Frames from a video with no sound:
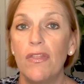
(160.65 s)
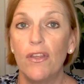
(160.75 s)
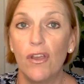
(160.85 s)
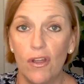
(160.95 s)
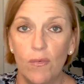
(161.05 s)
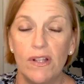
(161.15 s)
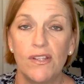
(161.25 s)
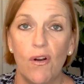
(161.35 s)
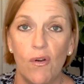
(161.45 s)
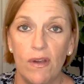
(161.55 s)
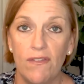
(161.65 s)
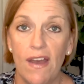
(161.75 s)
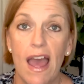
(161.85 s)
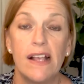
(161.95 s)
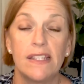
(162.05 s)
The good ones are going
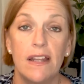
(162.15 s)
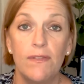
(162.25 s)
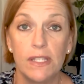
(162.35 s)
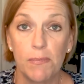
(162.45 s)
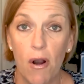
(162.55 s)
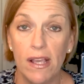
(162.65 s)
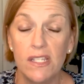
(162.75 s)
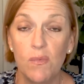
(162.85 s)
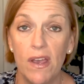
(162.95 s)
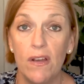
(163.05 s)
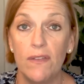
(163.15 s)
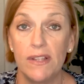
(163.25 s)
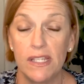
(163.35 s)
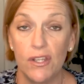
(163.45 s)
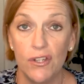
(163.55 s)
fast. And if it's priced well and if
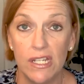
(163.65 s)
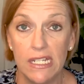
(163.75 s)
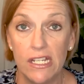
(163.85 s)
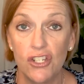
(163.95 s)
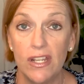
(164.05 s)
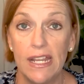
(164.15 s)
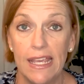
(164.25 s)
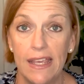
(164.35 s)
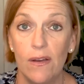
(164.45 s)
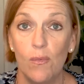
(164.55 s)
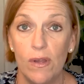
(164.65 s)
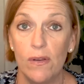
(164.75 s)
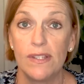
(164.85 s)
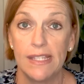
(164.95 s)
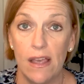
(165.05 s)
it's in good condition, it
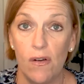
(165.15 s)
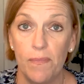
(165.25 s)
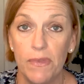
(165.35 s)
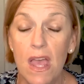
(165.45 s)
will sell.